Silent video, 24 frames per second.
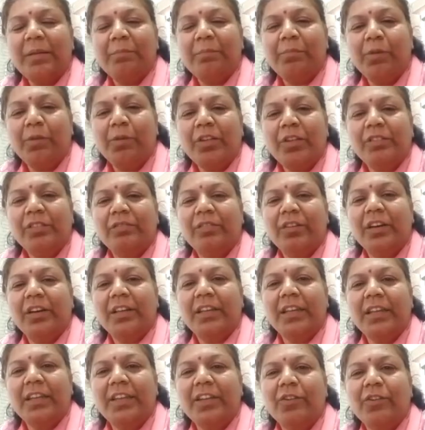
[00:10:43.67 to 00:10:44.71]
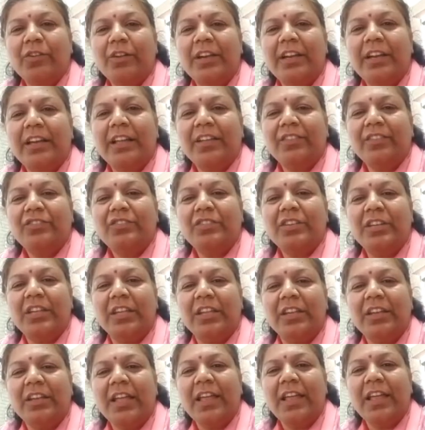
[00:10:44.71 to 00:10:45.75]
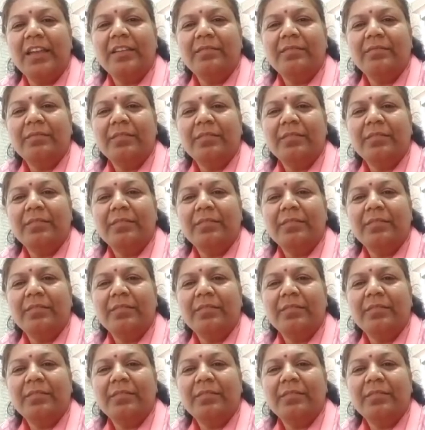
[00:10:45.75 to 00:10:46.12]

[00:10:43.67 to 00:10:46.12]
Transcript: employees working in your industry, then